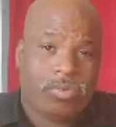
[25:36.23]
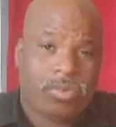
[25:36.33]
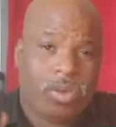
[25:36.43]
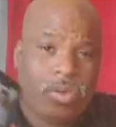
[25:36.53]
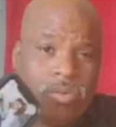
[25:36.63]

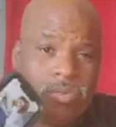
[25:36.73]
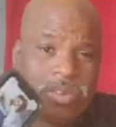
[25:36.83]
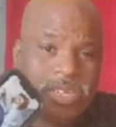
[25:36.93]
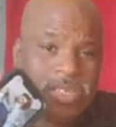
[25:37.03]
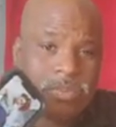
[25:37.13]
true
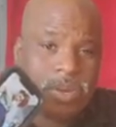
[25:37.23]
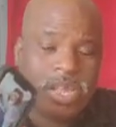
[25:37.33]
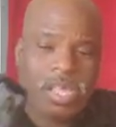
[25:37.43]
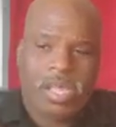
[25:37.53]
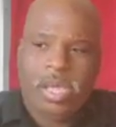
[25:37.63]
tone
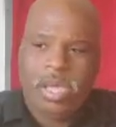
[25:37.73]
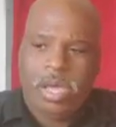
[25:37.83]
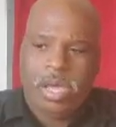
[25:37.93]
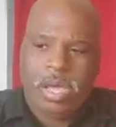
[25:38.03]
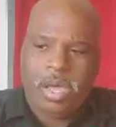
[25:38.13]
display.
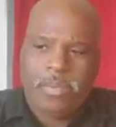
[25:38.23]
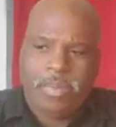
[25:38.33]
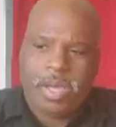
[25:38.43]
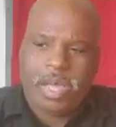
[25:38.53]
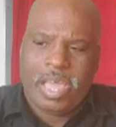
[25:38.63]

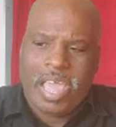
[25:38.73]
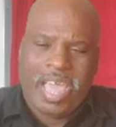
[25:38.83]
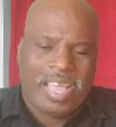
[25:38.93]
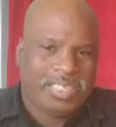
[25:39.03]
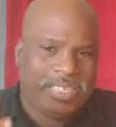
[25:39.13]
But
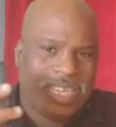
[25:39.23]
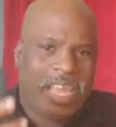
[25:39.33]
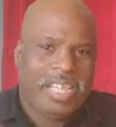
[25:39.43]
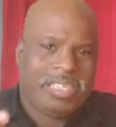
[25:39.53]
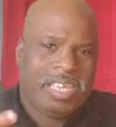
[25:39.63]
at the
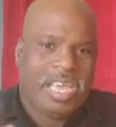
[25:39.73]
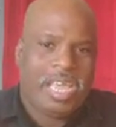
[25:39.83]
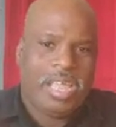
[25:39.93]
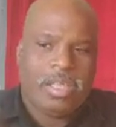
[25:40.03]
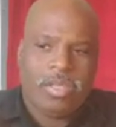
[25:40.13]
same
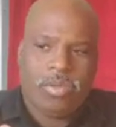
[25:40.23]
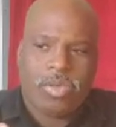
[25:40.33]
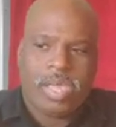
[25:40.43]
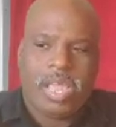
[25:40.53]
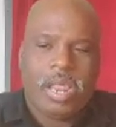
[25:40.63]
time,
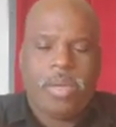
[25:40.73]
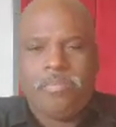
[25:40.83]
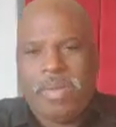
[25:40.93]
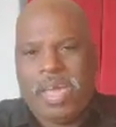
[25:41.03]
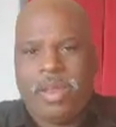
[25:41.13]
you're
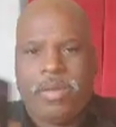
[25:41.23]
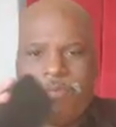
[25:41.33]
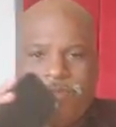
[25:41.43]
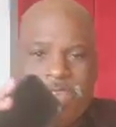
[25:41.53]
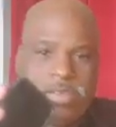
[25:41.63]
getting
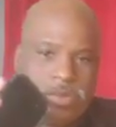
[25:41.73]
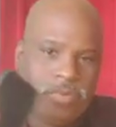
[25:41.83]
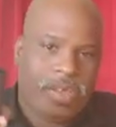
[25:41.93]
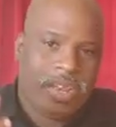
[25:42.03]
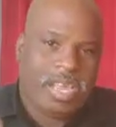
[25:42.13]
better
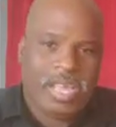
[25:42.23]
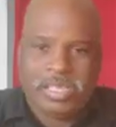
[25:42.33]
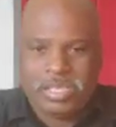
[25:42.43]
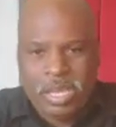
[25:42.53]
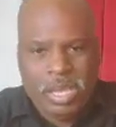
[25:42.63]
features with
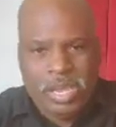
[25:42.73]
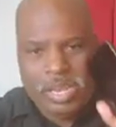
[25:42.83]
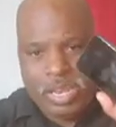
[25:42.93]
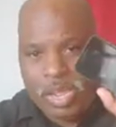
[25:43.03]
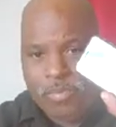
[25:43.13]
this
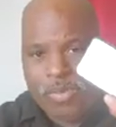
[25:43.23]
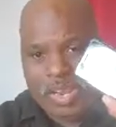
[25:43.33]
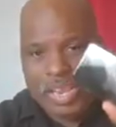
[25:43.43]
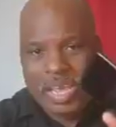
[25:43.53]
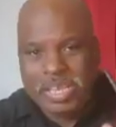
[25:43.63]
than
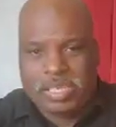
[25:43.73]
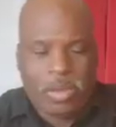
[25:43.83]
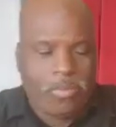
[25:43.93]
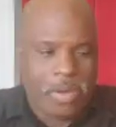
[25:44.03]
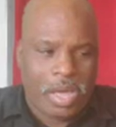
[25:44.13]
with
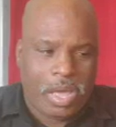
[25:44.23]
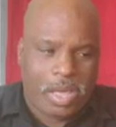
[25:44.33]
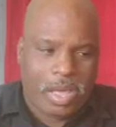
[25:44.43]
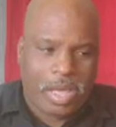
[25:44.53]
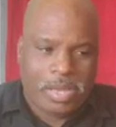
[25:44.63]
this.
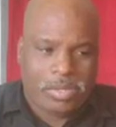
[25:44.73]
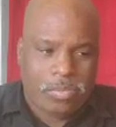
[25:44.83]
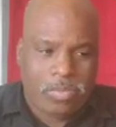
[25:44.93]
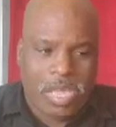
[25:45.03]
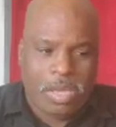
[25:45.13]
But
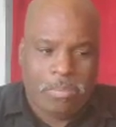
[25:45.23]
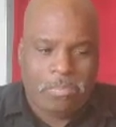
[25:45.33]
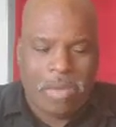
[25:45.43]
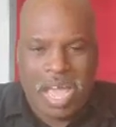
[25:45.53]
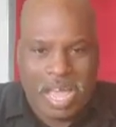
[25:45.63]
to me,
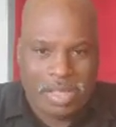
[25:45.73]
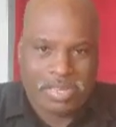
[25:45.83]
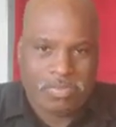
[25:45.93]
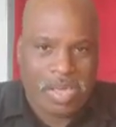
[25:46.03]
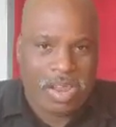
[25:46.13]
in my
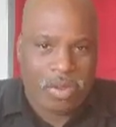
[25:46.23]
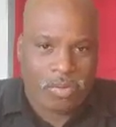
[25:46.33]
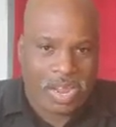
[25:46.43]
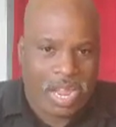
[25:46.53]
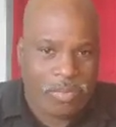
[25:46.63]

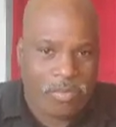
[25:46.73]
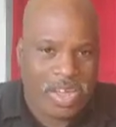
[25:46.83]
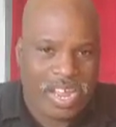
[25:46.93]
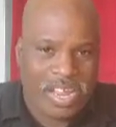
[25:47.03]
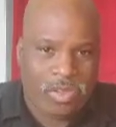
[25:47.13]
aspect on
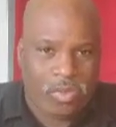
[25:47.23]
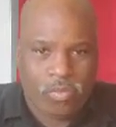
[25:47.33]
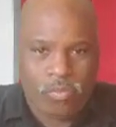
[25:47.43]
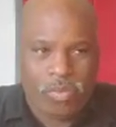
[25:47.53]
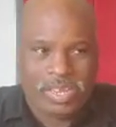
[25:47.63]
camera, right, if
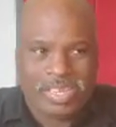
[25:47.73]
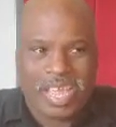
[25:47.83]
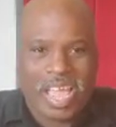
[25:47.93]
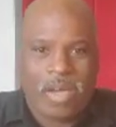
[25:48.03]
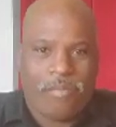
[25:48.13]
you
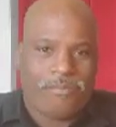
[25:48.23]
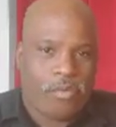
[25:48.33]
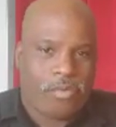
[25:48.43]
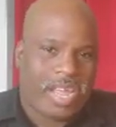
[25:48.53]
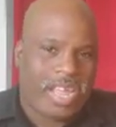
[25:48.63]
want to take
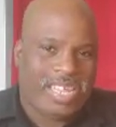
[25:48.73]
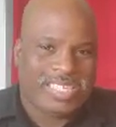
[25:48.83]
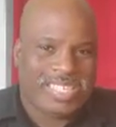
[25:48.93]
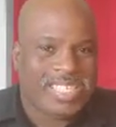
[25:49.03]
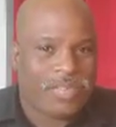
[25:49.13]
out 4K
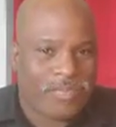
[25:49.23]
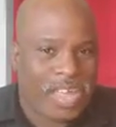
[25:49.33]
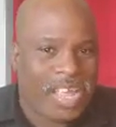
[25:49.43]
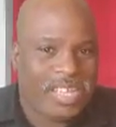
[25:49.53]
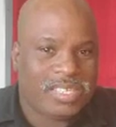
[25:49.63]
and 60
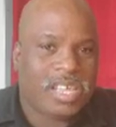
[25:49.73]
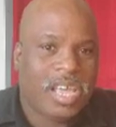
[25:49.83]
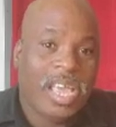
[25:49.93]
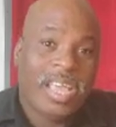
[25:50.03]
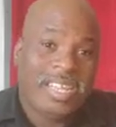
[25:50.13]

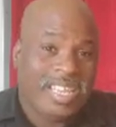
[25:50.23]
frames,